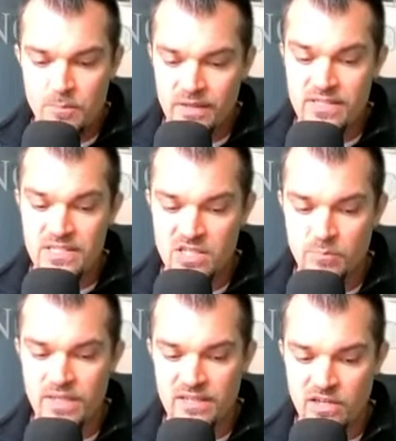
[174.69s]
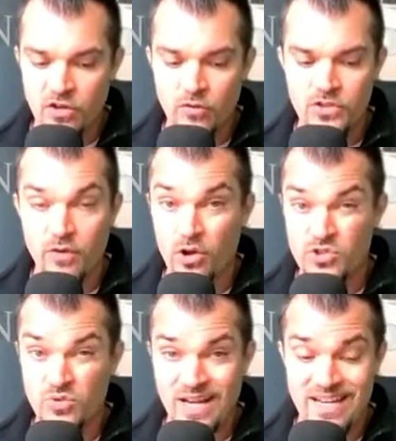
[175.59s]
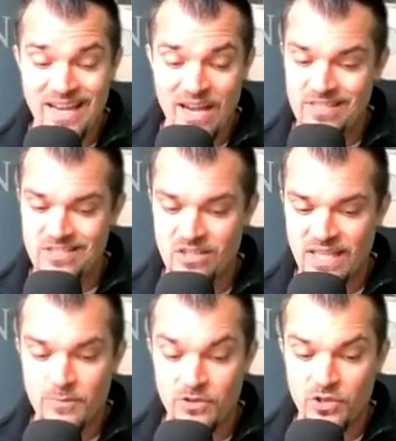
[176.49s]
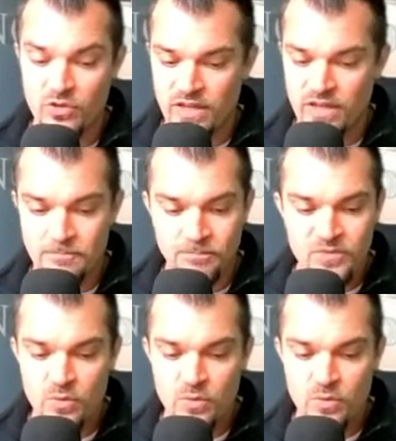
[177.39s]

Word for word: But this is a big deal. You've also got to have a disclaimer that you read,